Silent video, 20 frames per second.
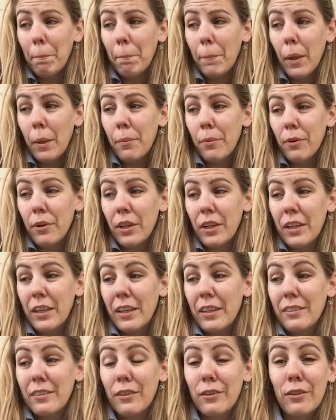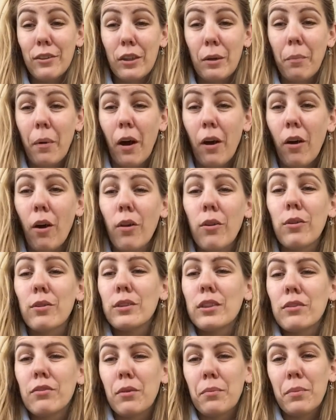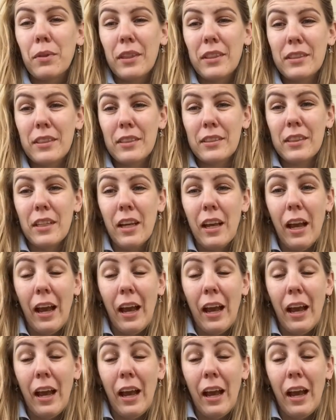people are going to get to learn about all those different places.